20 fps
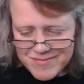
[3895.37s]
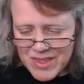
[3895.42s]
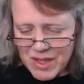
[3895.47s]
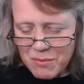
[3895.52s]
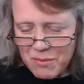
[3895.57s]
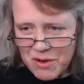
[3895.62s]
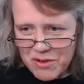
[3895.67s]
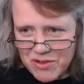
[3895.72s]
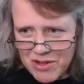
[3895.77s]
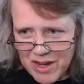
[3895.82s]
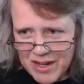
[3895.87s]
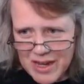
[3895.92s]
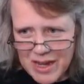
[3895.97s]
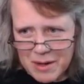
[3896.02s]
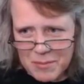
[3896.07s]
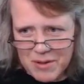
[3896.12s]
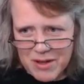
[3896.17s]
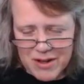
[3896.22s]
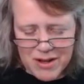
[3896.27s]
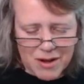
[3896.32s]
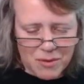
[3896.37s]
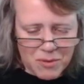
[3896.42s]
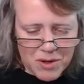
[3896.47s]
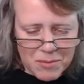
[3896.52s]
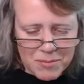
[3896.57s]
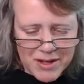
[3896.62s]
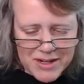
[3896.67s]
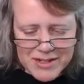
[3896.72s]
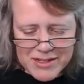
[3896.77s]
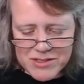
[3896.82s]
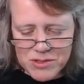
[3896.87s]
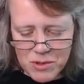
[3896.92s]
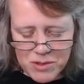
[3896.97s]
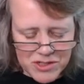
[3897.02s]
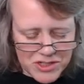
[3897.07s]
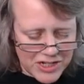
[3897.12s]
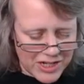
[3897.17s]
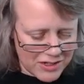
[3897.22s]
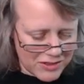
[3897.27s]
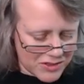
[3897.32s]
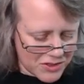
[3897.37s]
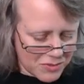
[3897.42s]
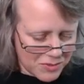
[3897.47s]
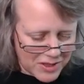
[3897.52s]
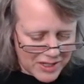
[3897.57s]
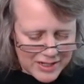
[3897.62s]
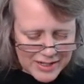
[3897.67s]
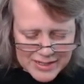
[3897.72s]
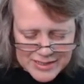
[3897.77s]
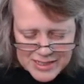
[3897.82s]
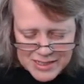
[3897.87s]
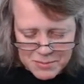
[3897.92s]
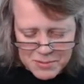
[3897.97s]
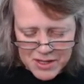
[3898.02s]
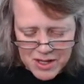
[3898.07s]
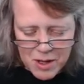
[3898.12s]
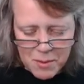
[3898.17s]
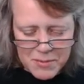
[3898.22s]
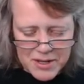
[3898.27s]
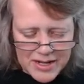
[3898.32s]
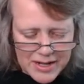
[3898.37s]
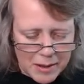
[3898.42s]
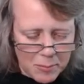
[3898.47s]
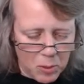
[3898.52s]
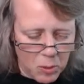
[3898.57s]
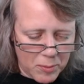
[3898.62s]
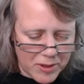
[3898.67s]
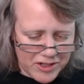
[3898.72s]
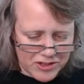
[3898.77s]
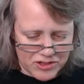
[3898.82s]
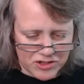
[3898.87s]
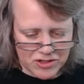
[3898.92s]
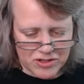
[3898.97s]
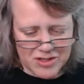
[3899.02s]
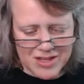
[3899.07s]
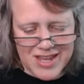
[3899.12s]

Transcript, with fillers: We were talking about how one of my Discord channels really needs to become enablement